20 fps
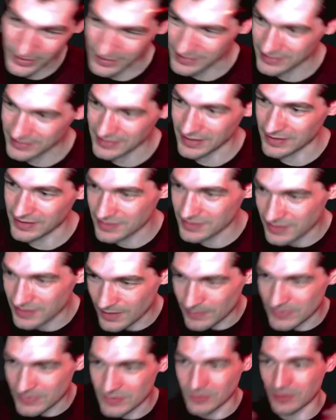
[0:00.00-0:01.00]
set some
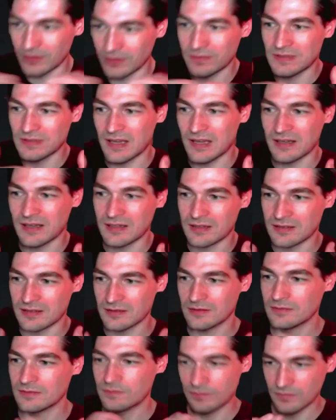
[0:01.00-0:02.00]
sort of deck
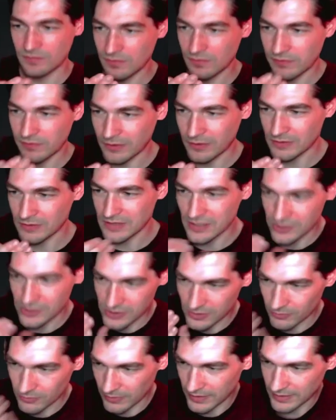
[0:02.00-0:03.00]
foundation
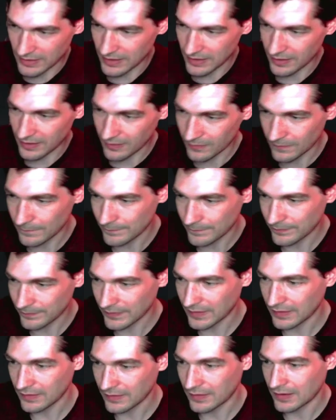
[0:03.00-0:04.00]
right now,
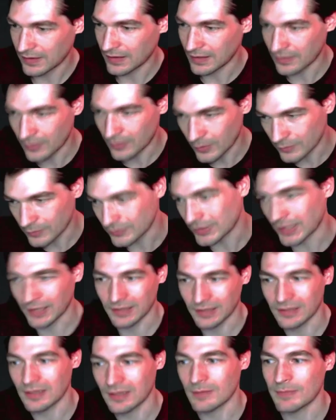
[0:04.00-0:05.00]
and hopefully I can
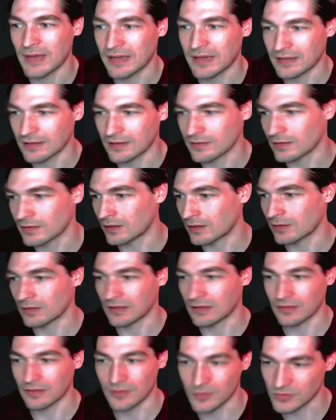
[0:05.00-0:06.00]
get back in there, get
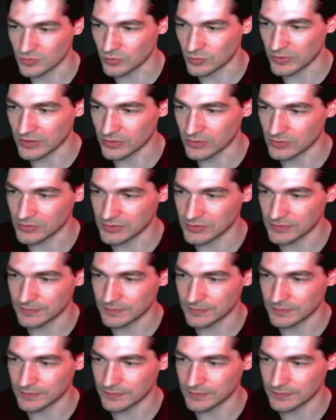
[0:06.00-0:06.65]
those wheels.